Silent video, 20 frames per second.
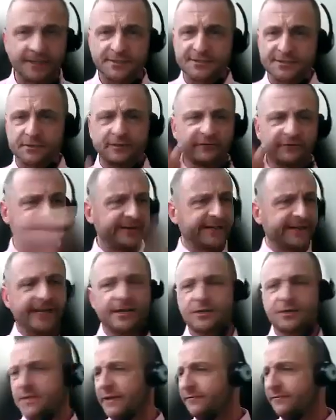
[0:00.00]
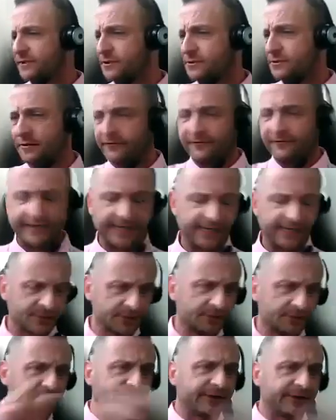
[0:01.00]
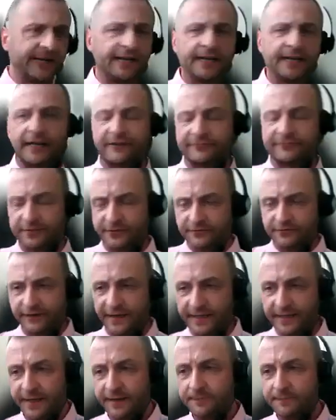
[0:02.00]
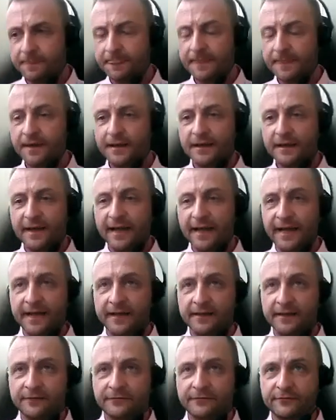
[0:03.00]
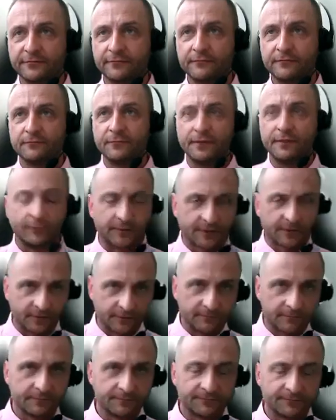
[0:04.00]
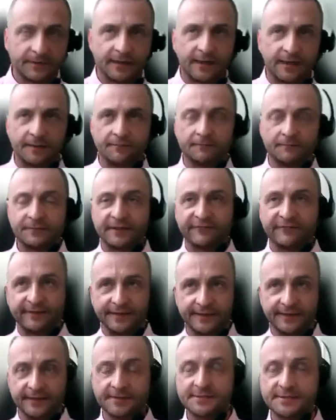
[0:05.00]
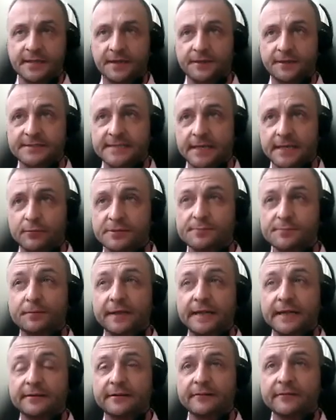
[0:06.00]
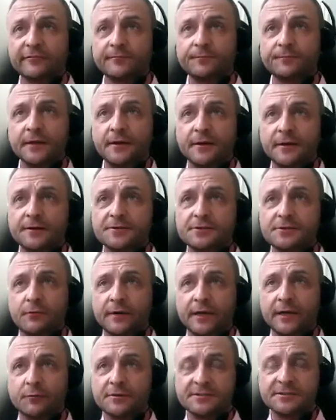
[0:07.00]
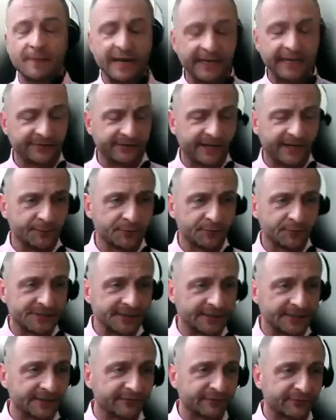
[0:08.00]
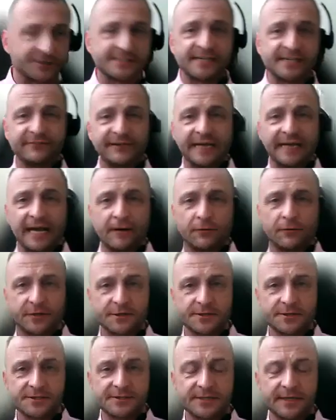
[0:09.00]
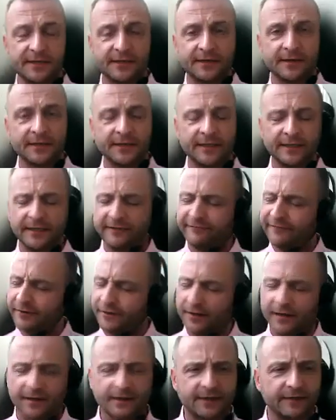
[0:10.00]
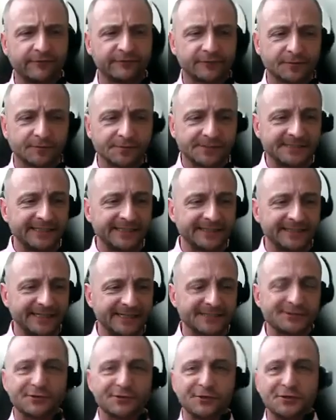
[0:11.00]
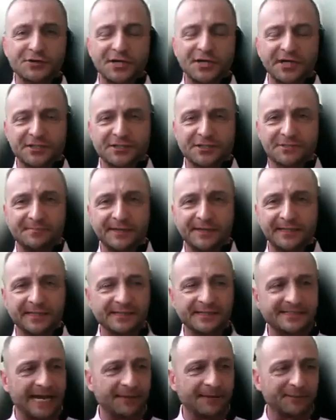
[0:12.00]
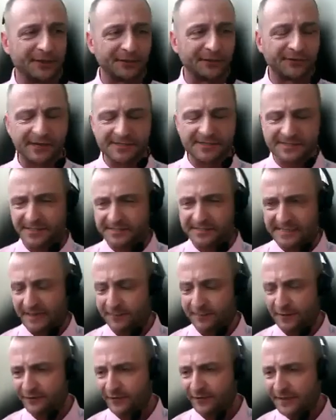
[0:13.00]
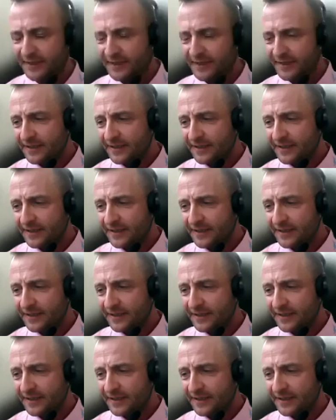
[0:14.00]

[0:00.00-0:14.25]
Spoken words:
And it's certification after certification, training after training, and we were defendants. Other side was plaintiff. So when it was my time to sit there for 7 hours in a very uncomfortable seat next to the judge, being examined and cross-examined,